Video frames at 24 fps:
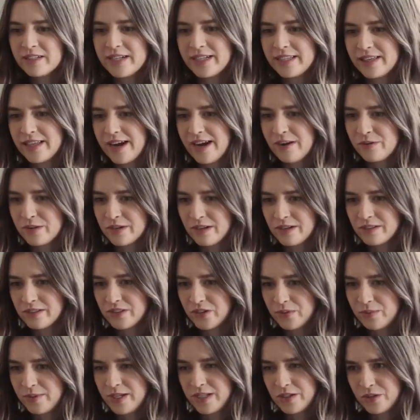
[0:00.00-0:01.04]
like that would
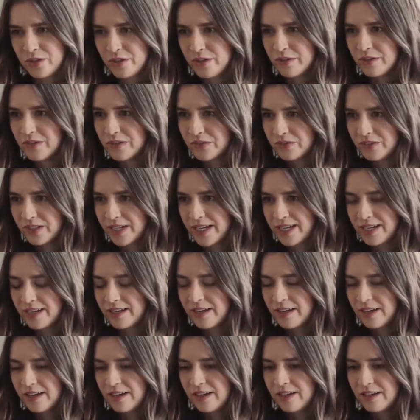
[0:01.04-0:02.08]
also be true of like,
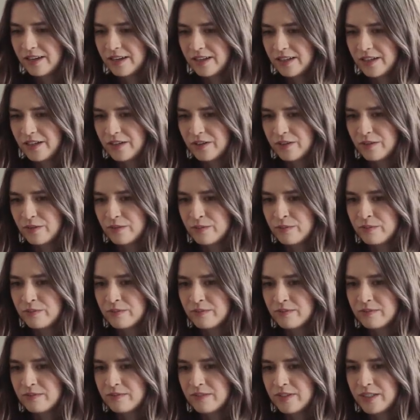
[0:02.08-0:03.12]
you know,
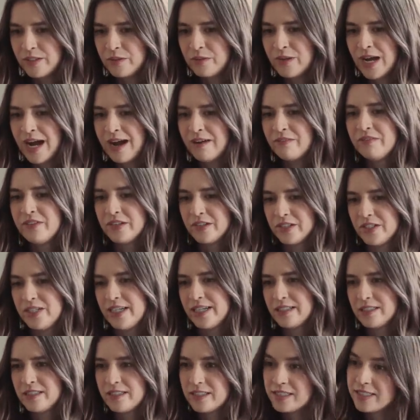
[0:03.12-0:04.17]
you have their
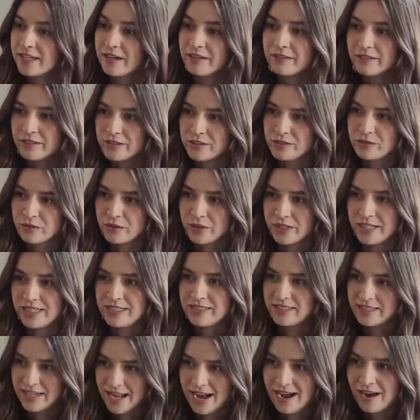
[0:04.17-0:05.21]
chance to tell their
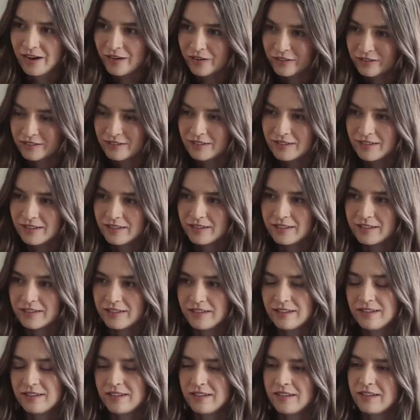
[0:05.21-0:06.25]
stories now. Yeah.
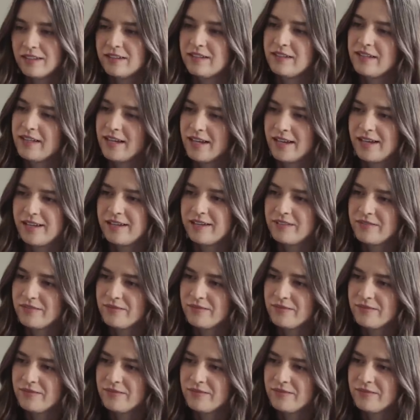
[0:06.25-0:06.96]
Yeah.